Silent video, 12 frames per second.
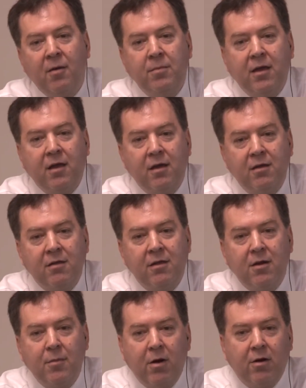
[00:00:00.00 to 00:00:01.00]
because
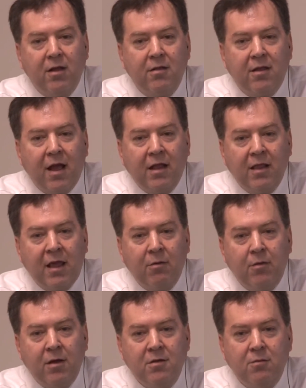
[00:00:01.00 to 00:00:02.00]
in American Sign
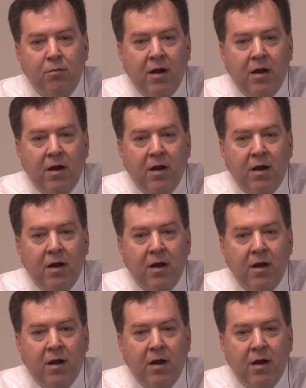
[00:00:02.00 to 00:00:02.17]
Language,